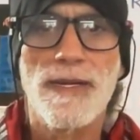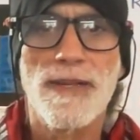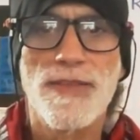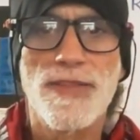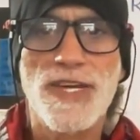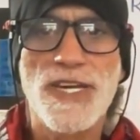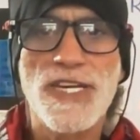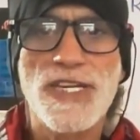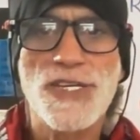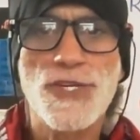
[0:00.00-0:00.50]

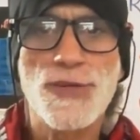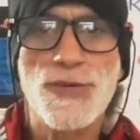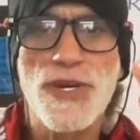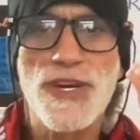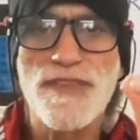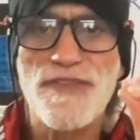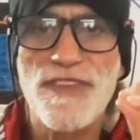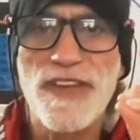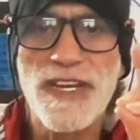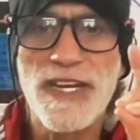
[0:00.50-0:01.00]
these
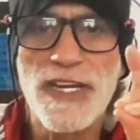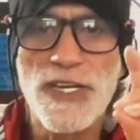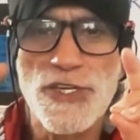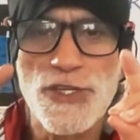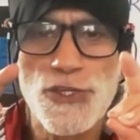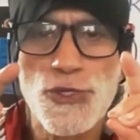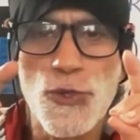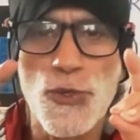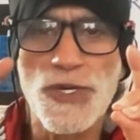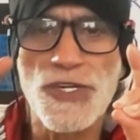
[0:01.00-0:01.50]
three
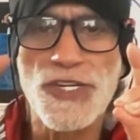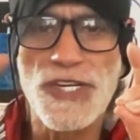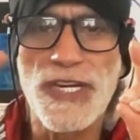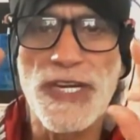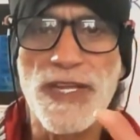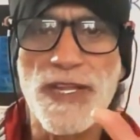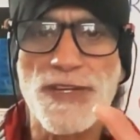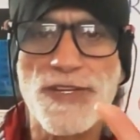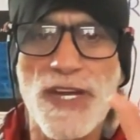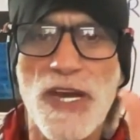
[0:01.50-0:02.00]
fingers joined
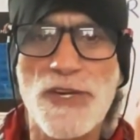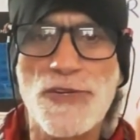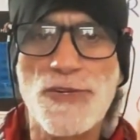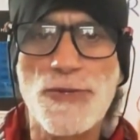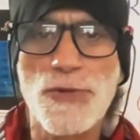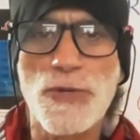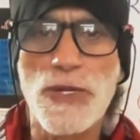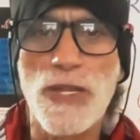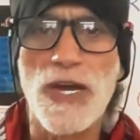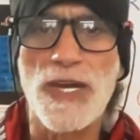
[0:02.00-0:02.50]
together. Don't
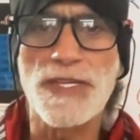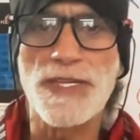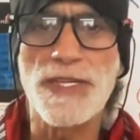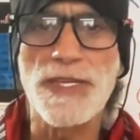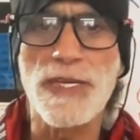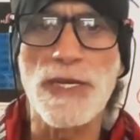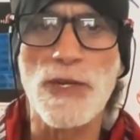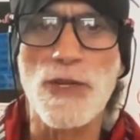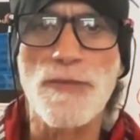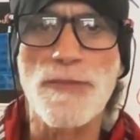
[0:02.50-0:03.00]
do it like
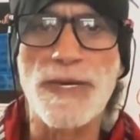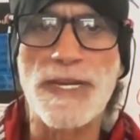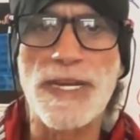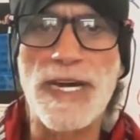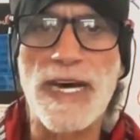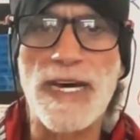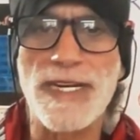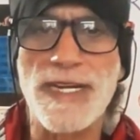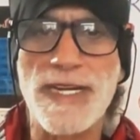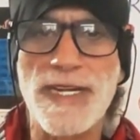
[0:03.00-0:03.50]
the
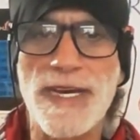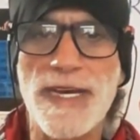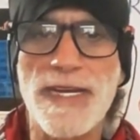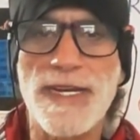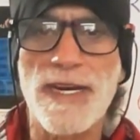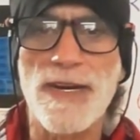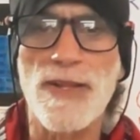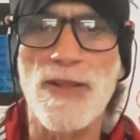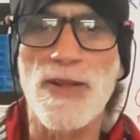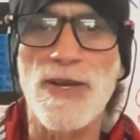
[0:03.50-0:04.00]
Illuminati. They
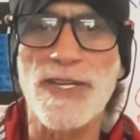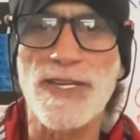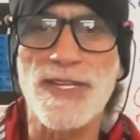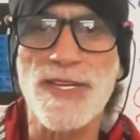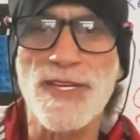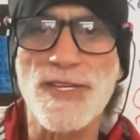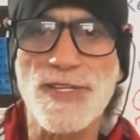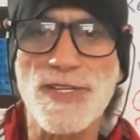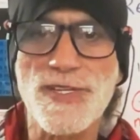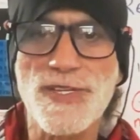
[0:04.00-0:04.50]
go like
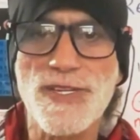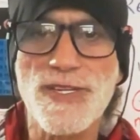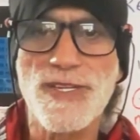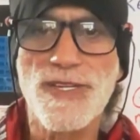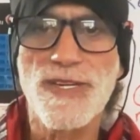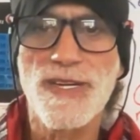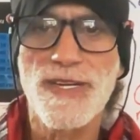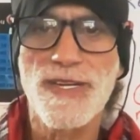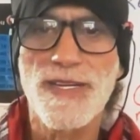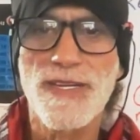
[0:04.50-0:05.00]
this.
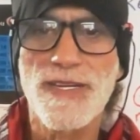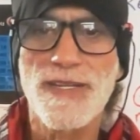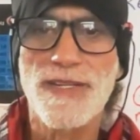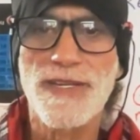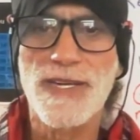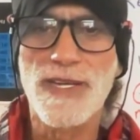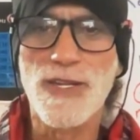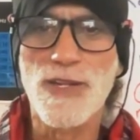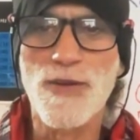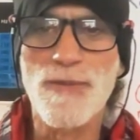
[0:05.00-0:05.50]

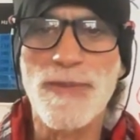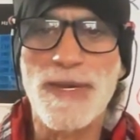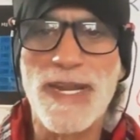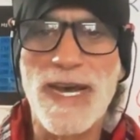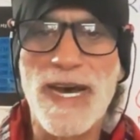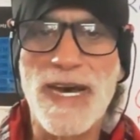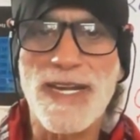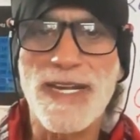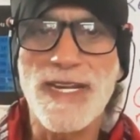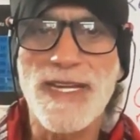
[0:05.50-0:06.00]
The
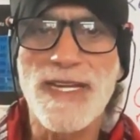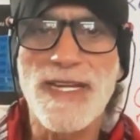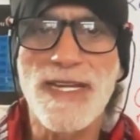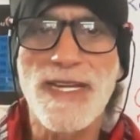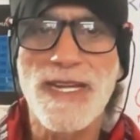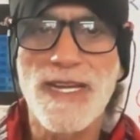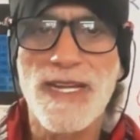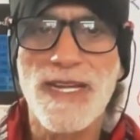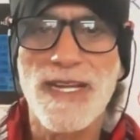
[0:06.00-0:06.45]
Illuminati,